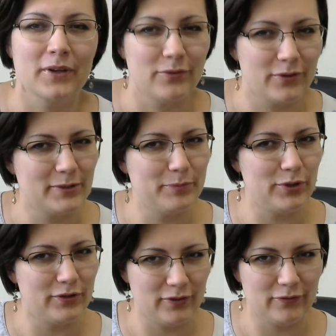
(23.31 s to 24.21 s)
for this
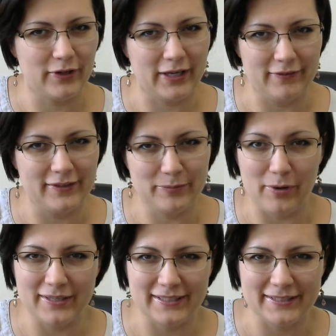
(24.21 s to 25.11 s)
beautiful forgiveness
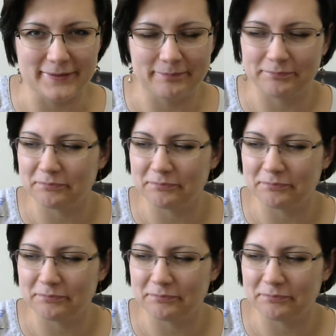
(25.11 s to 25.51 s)
process.